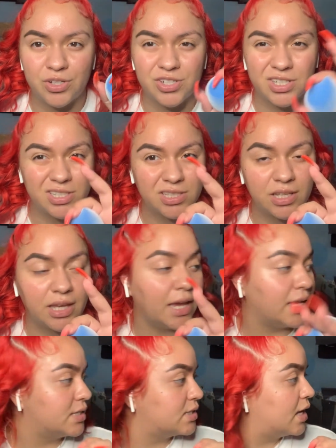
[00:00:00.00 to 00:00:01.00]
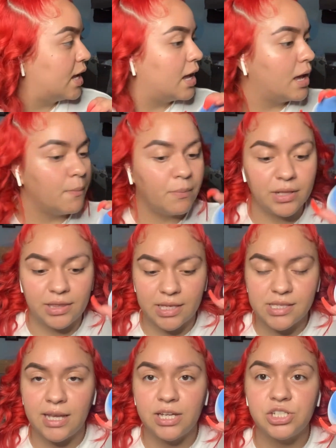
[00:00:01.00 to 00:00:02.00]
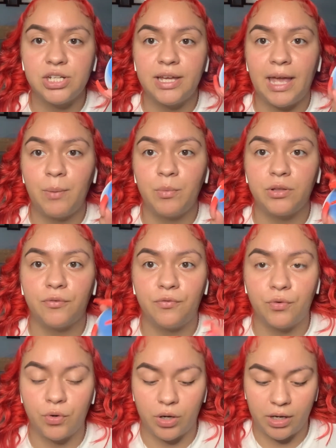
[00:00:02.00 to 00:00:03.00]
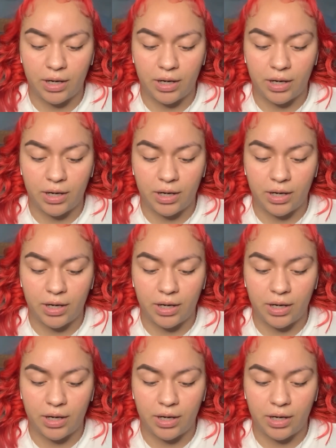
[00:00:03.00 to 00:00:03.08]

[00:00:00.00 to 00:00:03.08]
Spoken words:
just in case. But this actually came with 4.